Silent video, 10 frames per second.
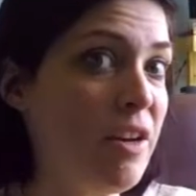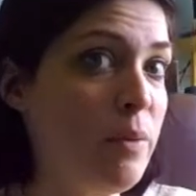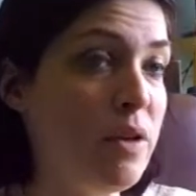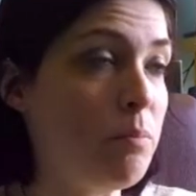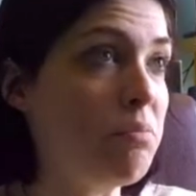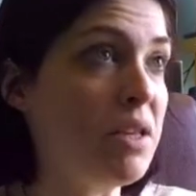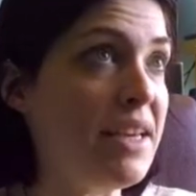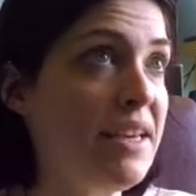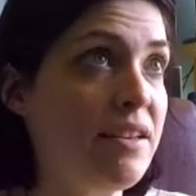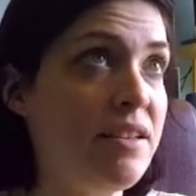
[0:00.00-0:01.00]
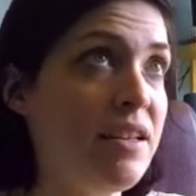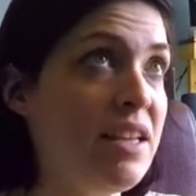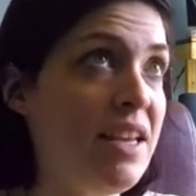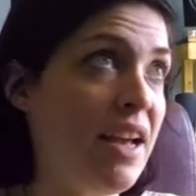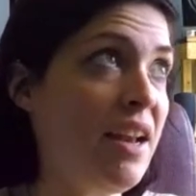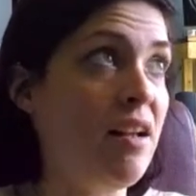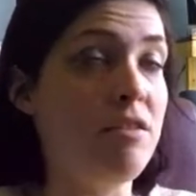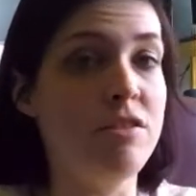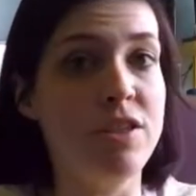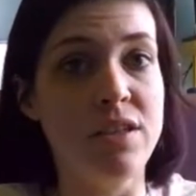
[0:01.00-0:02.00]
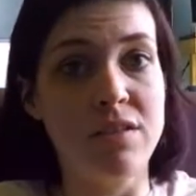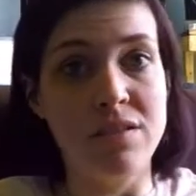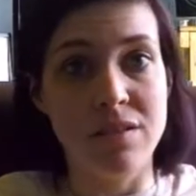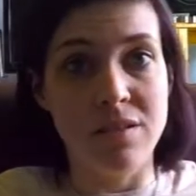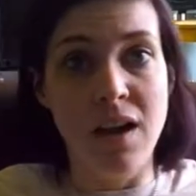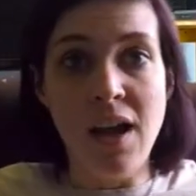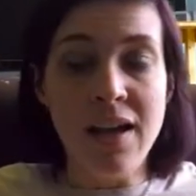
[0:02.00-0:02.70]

He would complain that he had allergies, and